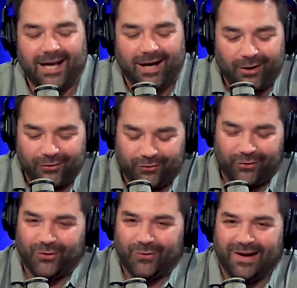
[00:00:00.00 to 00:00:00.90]
I'll
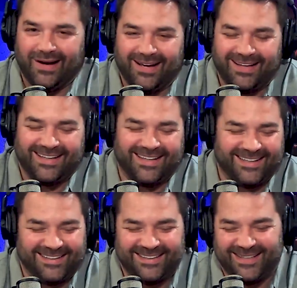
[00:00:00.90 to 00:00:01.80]
do,
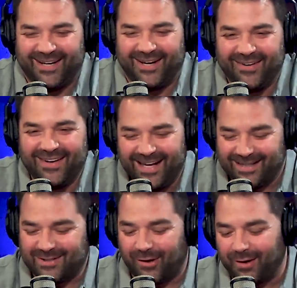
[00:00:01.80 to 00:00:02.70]
it
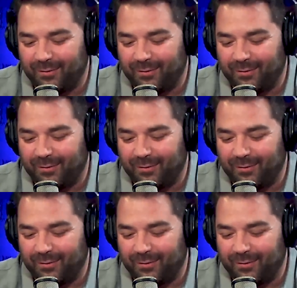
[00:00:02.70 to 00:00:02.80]
started